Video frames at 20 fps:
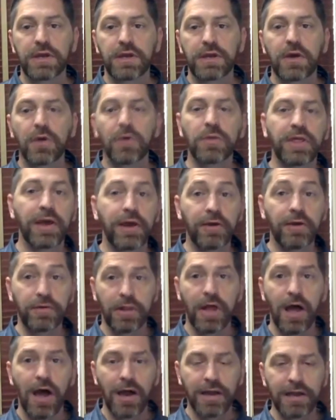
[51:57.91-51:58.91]
Go there,
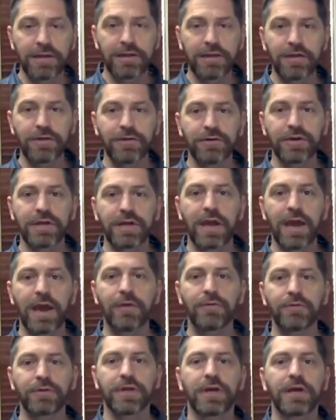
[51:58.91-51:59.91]
log into your
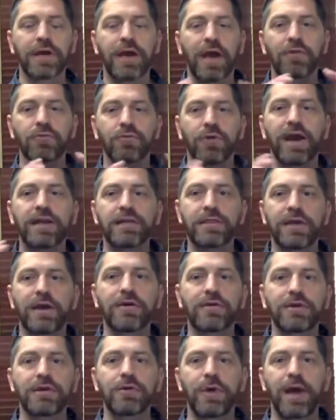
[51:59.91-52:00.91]
account, and right
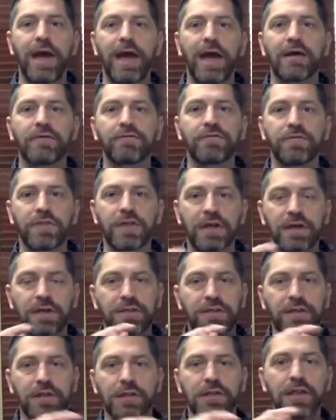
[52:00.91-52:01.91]
there you have the
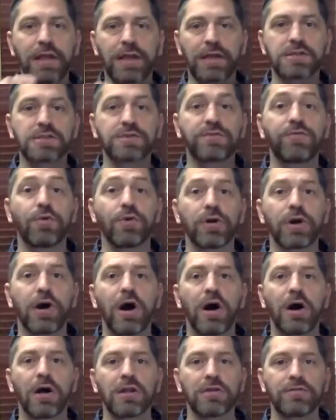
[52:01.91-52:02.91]
links for
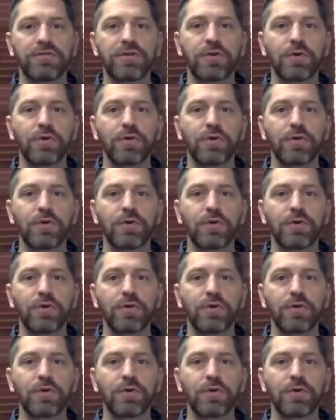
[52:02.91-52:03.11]
all of